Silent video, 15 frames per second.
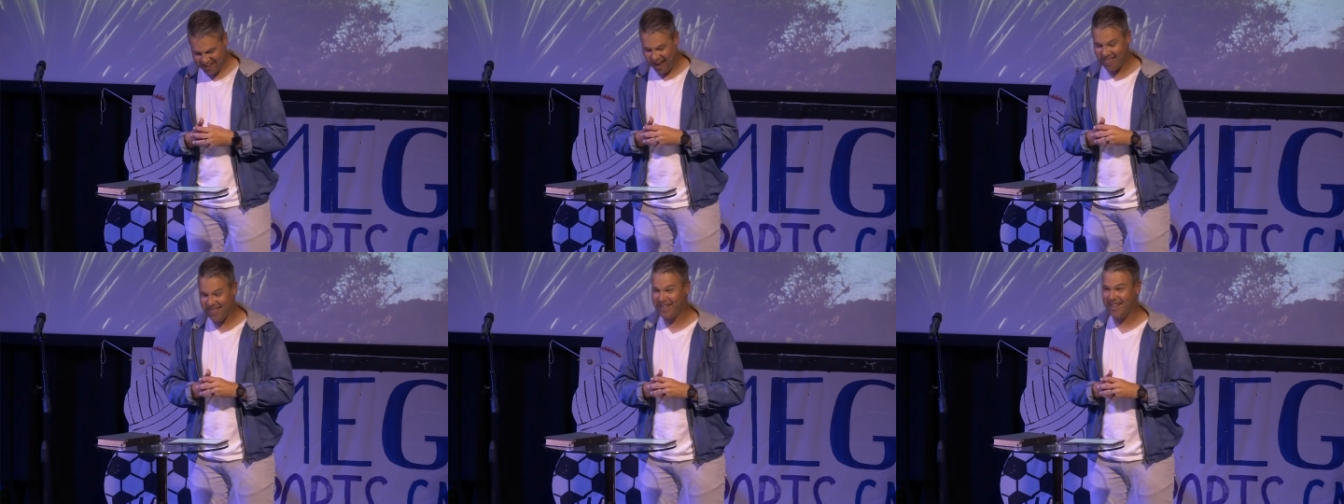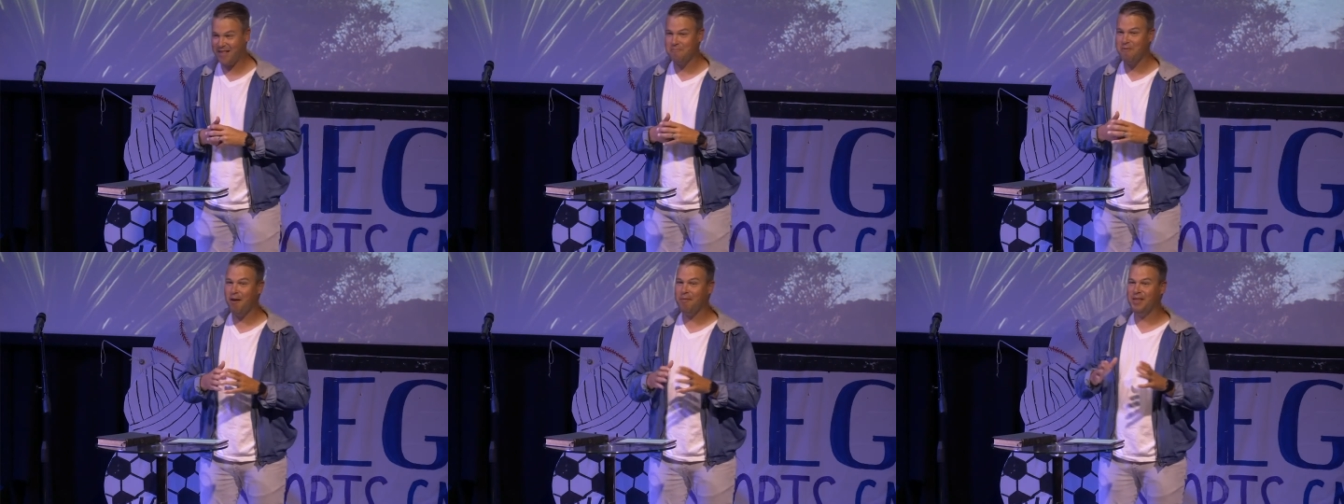I think that's
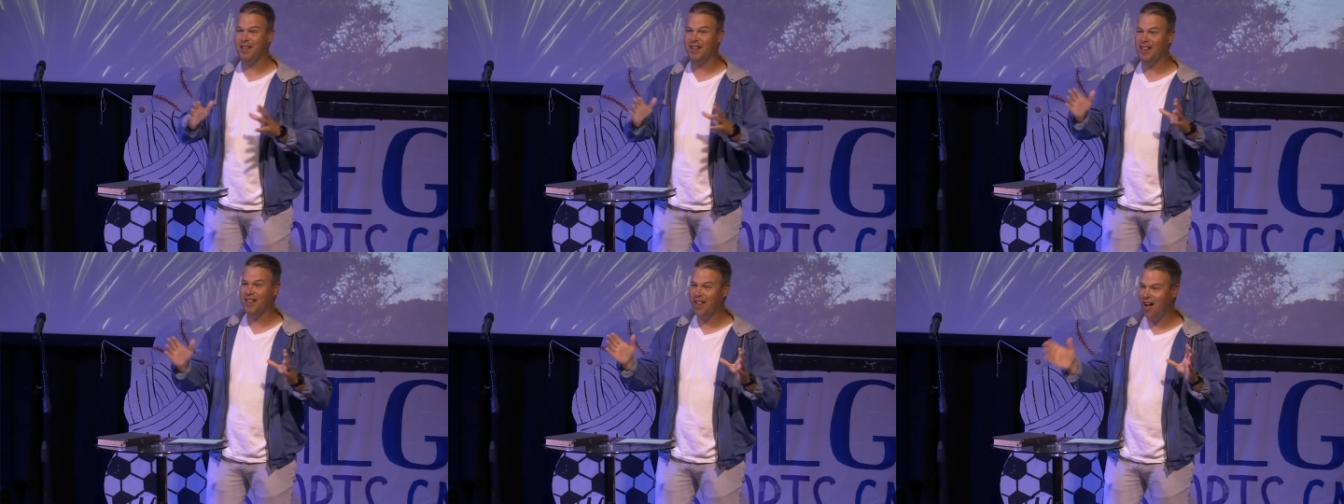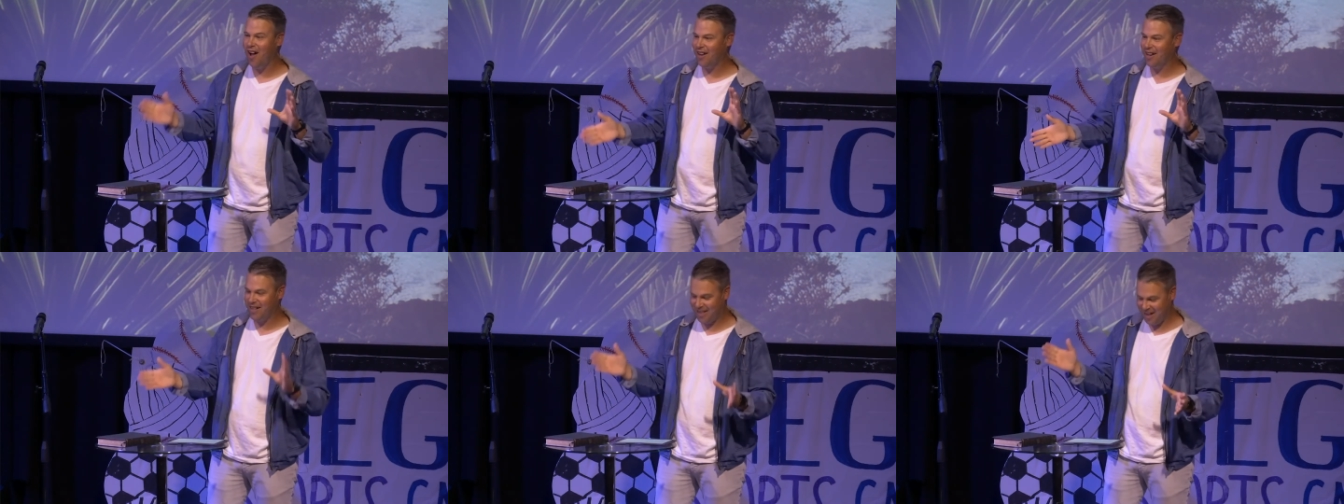probably the
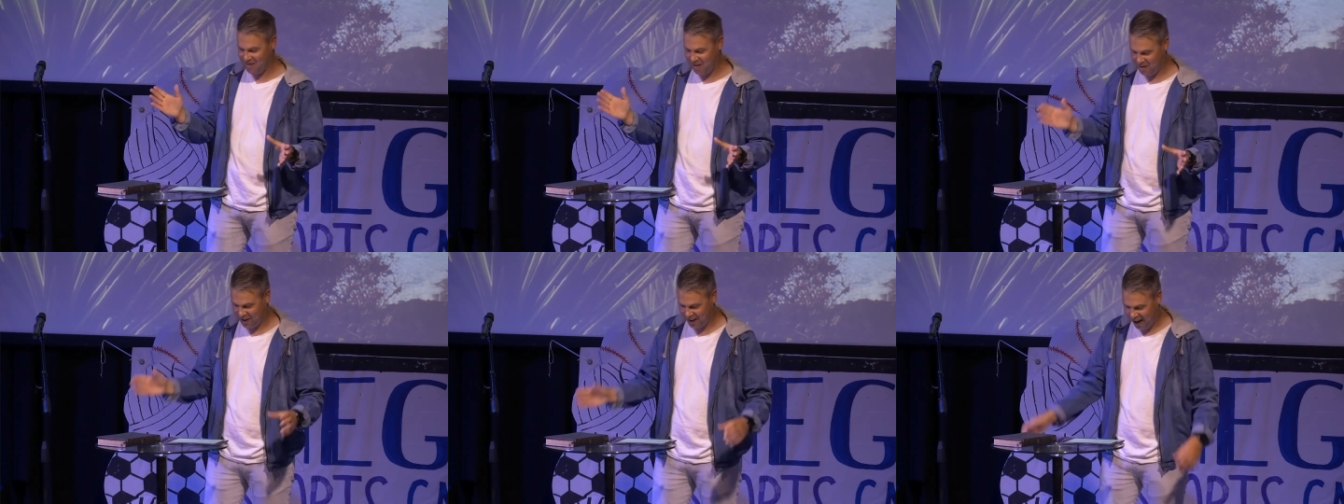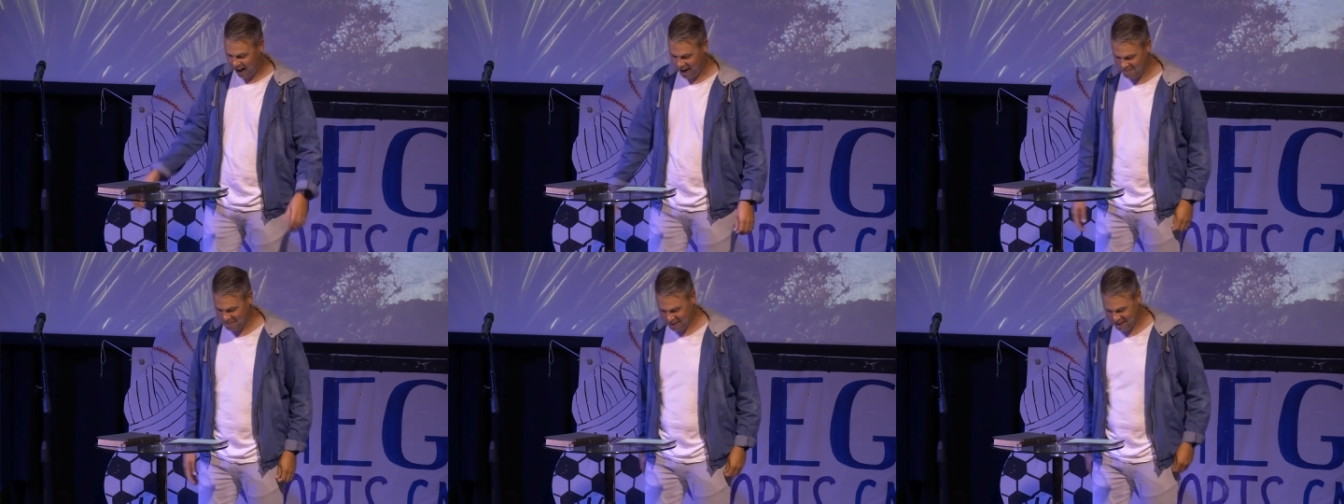longest I've ever
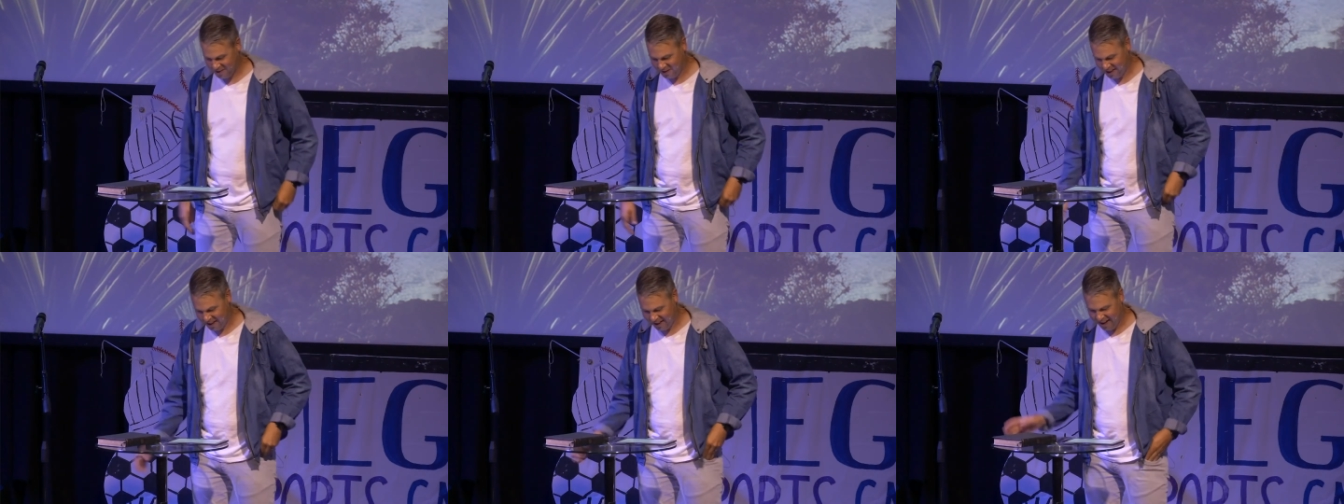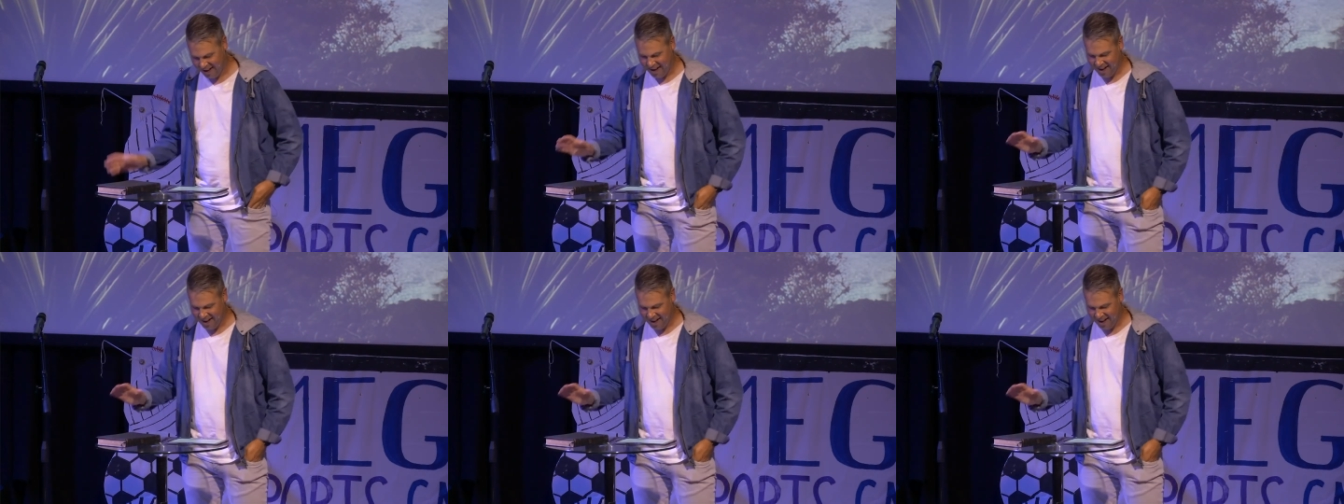gone between